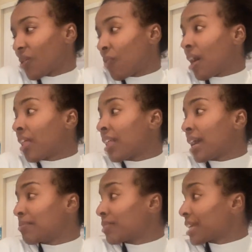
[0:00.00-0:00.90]
While
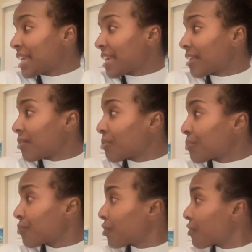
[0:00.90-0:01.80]
I'm looking at a
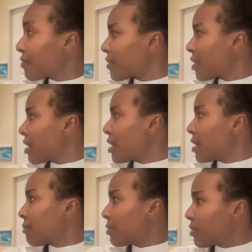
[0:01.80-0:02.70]
room full of
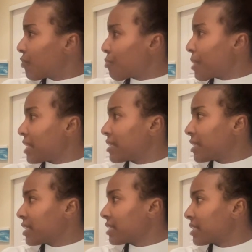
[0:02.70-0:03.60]
beautiful
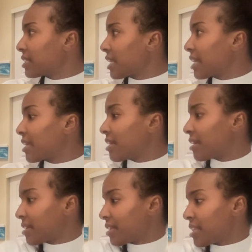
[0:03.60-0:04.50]
paintings, like
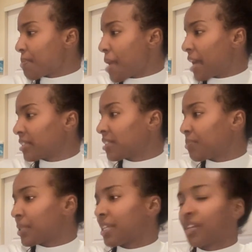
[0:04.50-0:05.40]
in the past
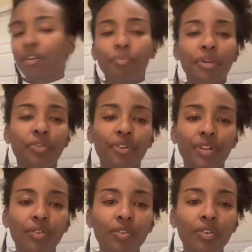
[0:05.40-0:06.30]
have been a bit
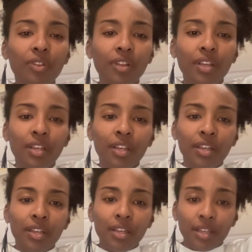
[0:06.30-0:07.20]
critical,
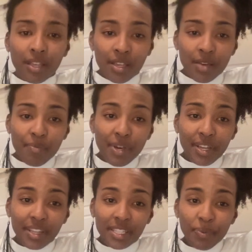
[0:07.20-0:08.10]

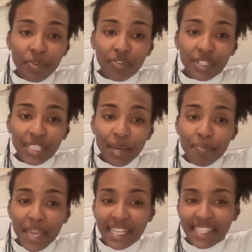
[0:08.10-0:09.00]
but it's my first time
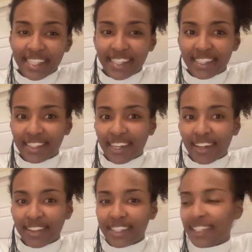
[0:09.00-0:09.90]
painting in this
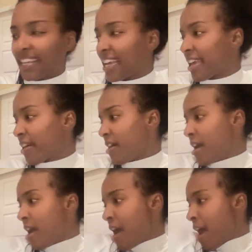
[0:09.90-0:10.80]
style that's like
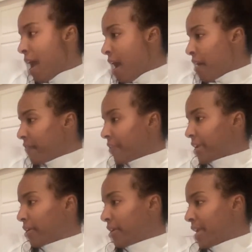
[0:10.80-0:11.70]

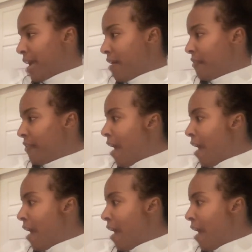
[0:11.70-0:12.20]
figurative,